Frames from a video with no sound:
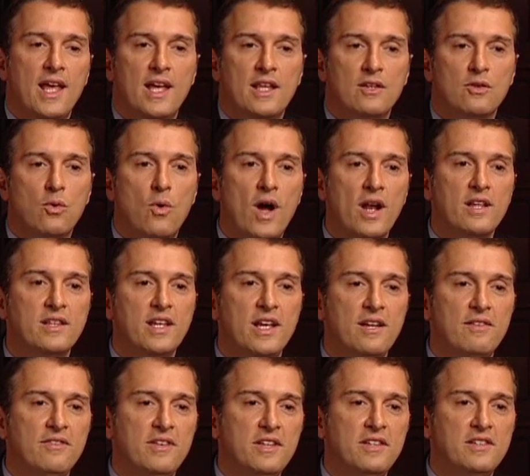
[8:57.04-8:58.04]
And
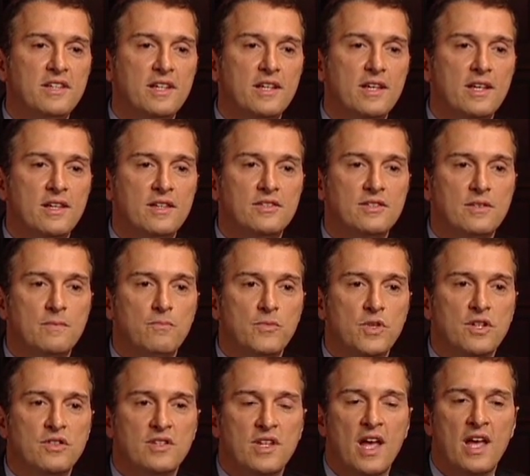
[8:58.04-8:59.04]
quantitative easing is,
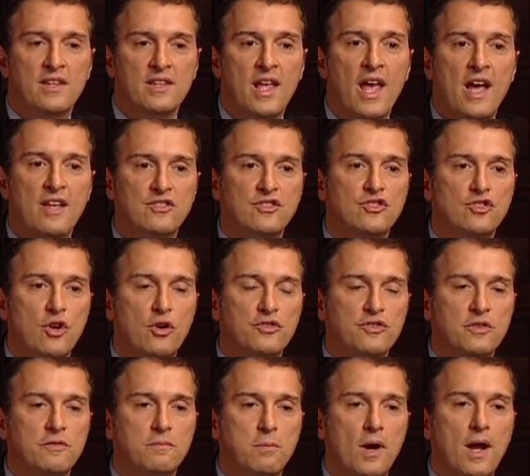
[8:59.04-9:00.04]
is has its
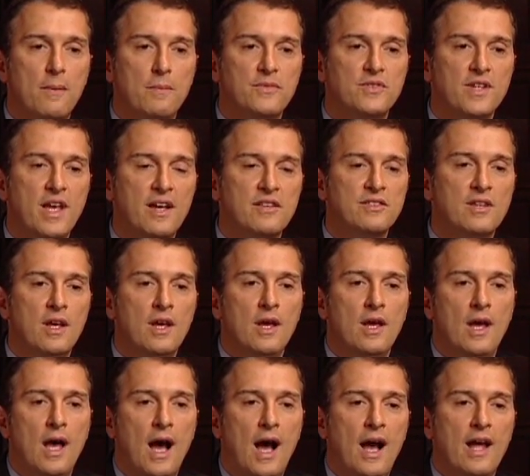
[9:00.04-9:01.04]
host of problems. Yes,
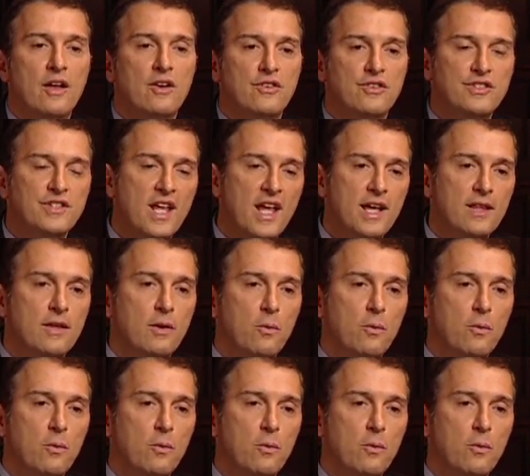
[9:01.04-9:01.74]
I understand